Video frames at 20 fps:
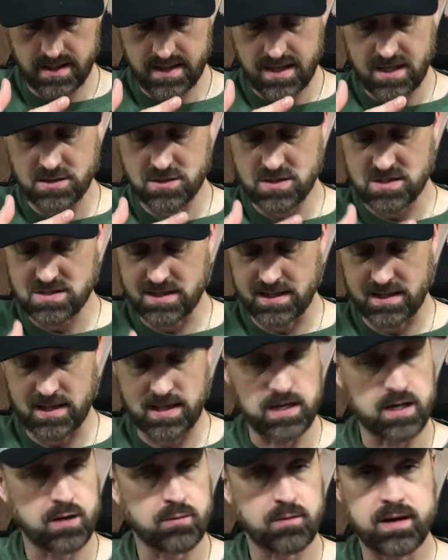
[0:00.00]
and just
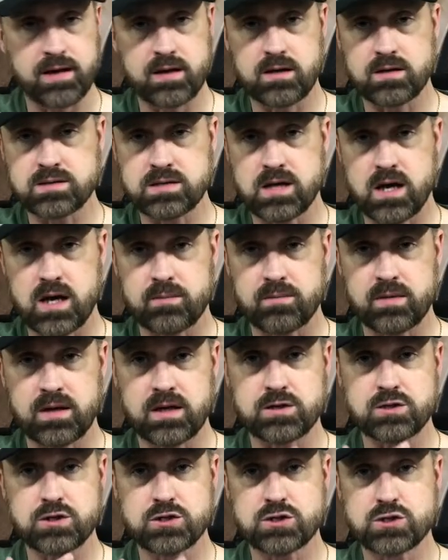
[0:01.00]
laid it right on top
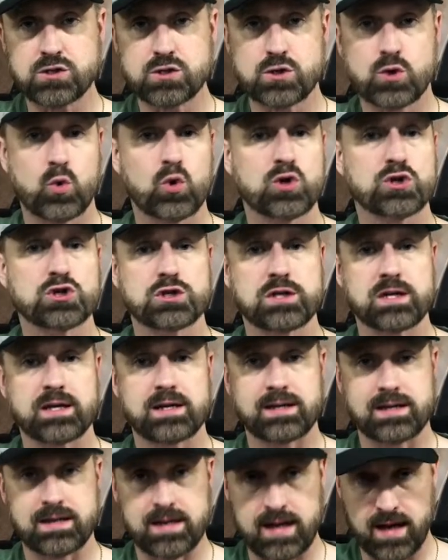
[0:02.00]
and just squished
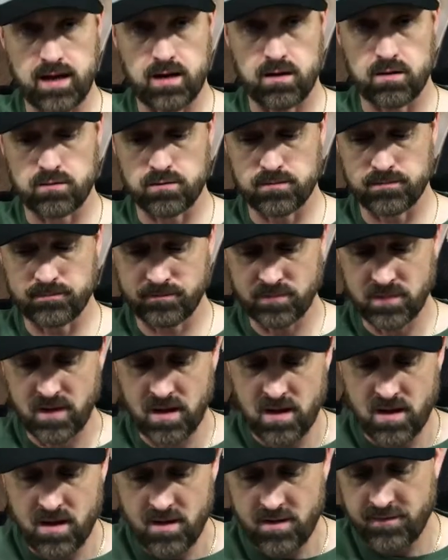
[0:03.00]
it down.
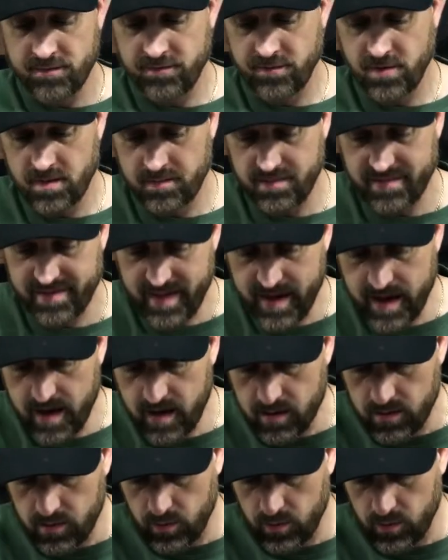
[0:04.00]
From there,